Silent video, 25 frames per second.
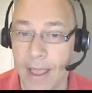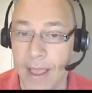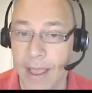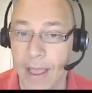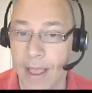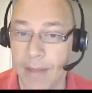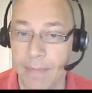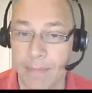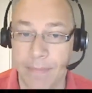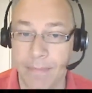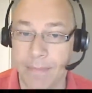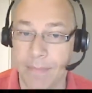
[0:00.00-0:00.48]

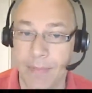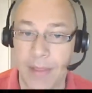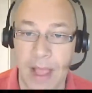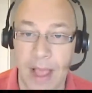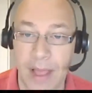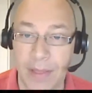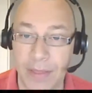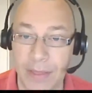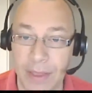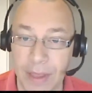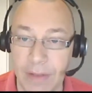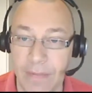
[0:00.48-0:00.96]

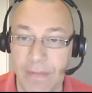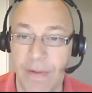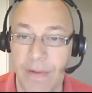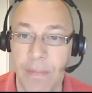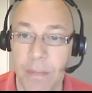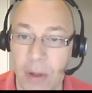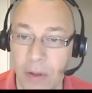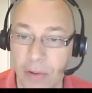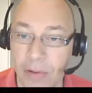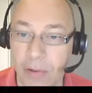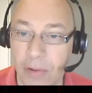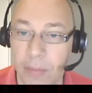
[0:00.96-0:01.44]
I think for
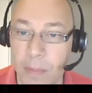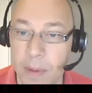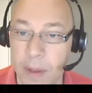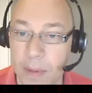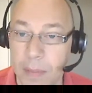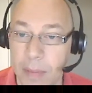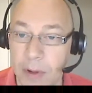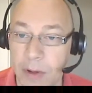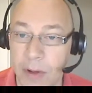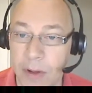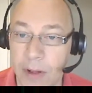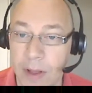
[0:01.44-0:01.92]
most
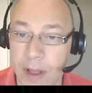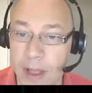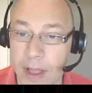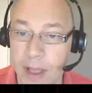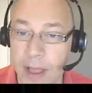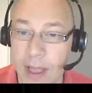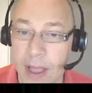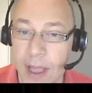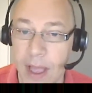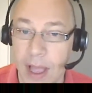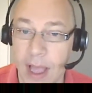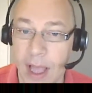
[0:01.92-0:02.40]
people,
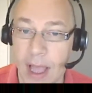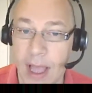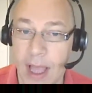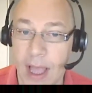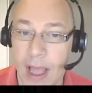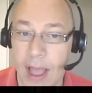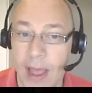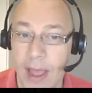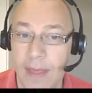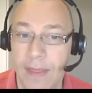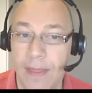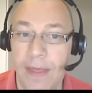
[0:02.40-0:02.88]

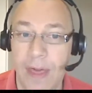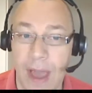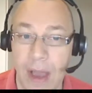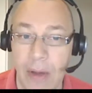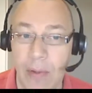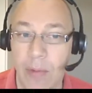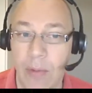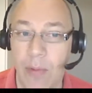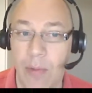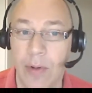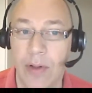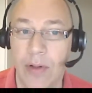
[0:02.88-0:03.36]

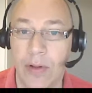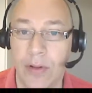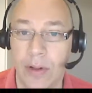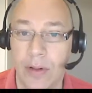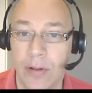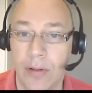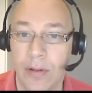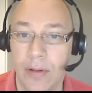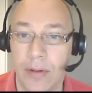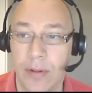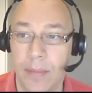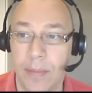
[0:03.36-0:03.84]
that
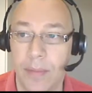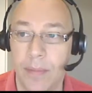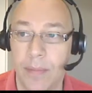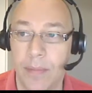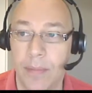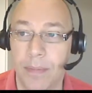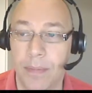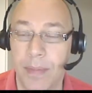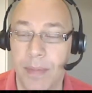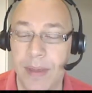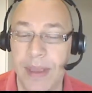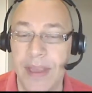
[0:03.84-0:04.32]
will
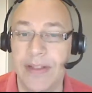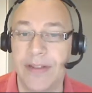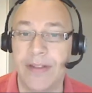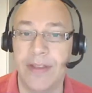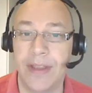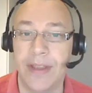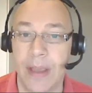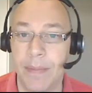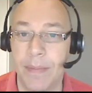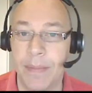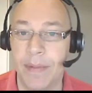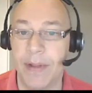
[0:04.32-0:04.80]
beat
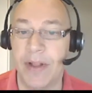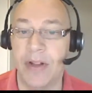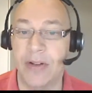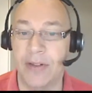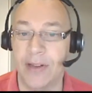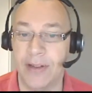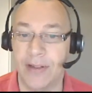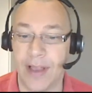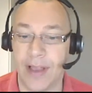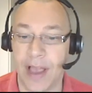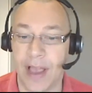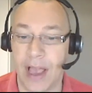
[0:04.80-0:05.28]
the
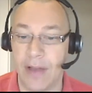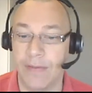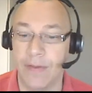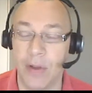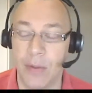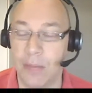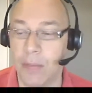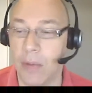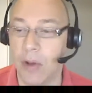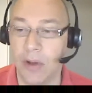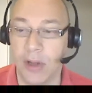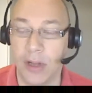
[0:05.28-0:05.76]
ability to have
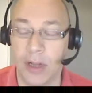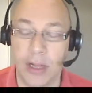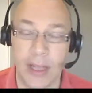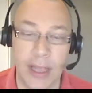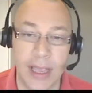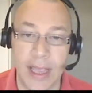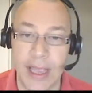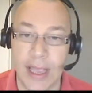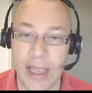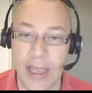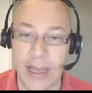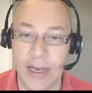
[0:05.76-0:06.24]
your
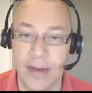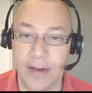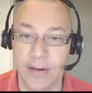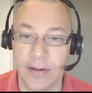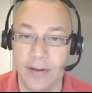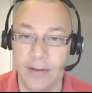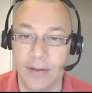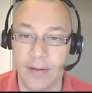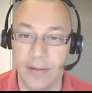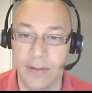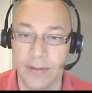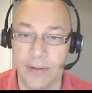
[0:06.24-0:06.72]
model
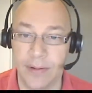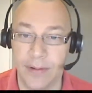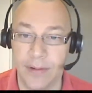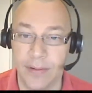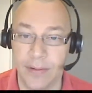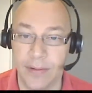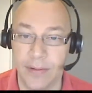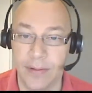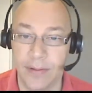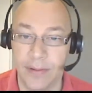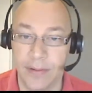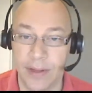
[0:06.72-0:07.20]
in,
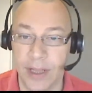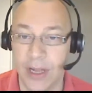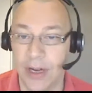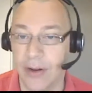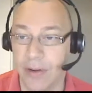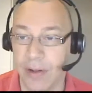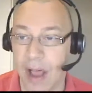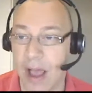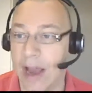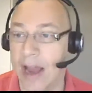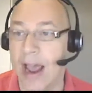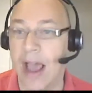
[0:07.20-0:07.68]

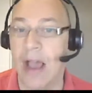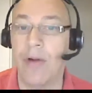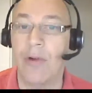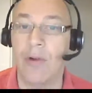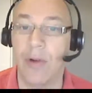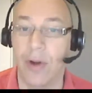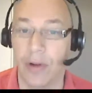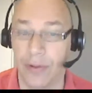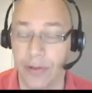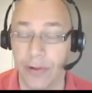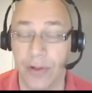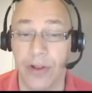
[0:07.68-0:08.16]
an
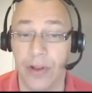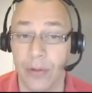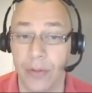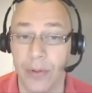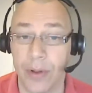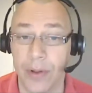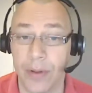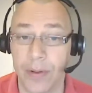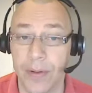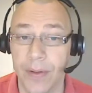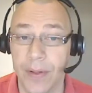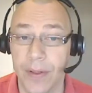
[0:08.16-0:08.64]
hour or
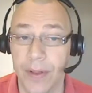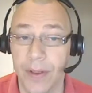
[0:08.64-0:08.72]
two.